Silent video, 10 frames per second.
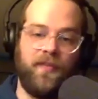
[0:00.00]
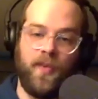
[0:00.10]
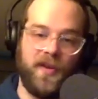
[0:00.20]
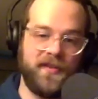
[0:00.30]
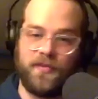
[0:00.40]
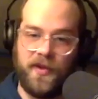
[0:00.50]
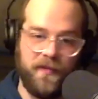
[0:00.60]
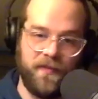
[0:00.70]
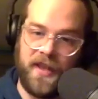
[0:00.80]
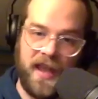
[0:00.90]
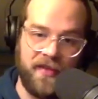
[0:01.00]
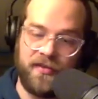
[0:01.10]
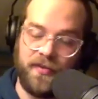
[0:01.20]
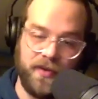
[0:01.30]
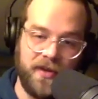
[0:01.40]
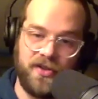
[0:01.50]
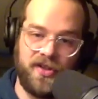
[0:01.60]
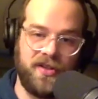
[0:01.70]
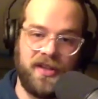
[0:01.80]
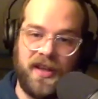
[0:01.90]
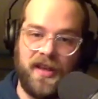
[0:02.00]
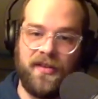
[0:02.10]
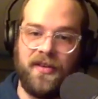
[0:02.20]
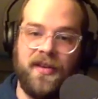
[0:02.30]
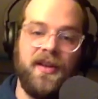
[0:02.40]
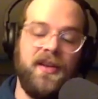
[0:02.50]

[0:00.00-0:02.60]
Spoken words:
once we get through this shit together,